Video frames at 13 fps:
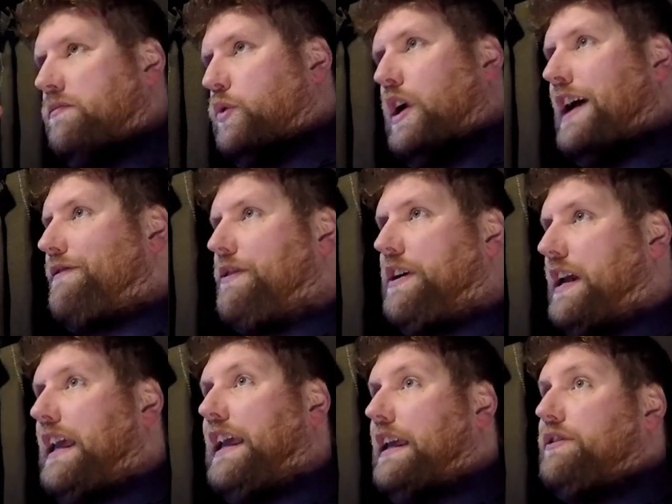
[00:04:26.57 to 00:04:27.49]
whatever
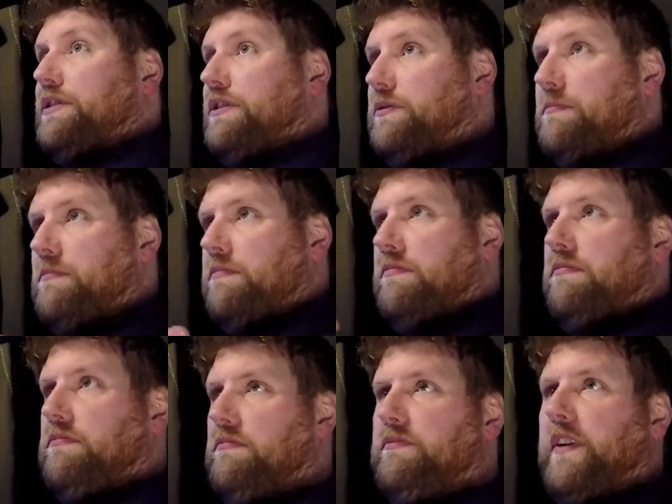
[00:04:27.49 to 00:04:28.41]
it is
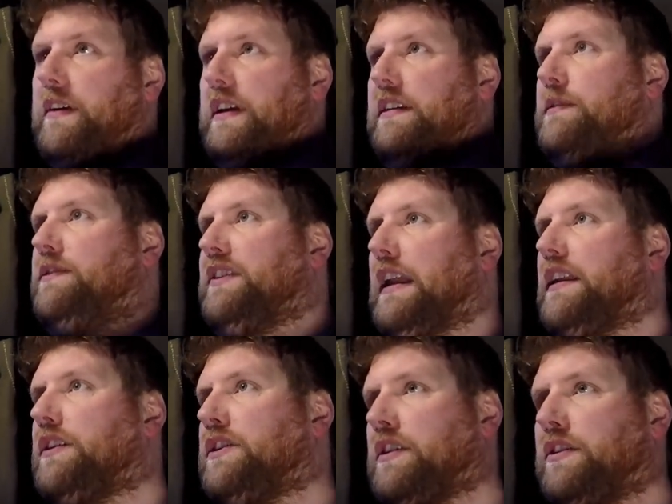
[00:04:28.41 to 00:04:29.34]
very
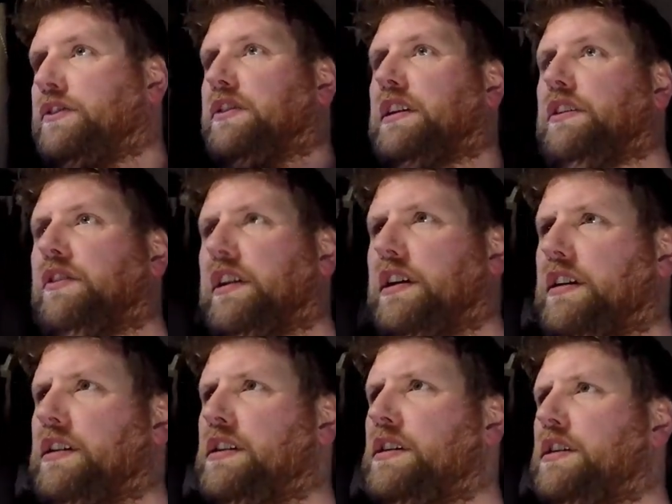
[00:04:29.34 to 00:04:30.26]
delicate, and it's like
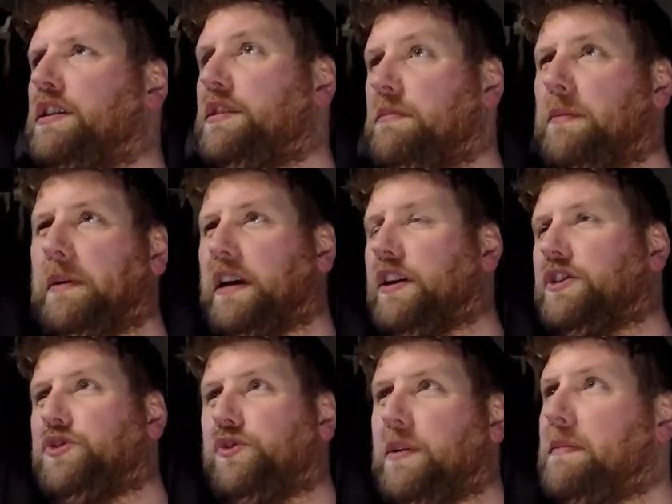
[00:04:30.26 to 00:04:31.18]
maybe a
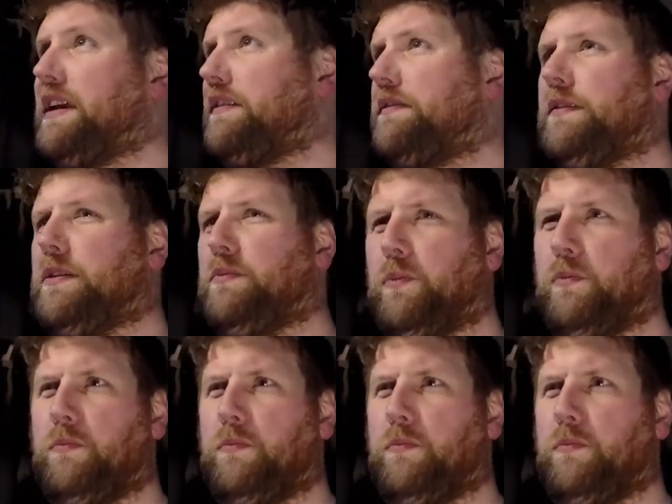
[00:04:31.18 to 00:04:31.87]
trimming for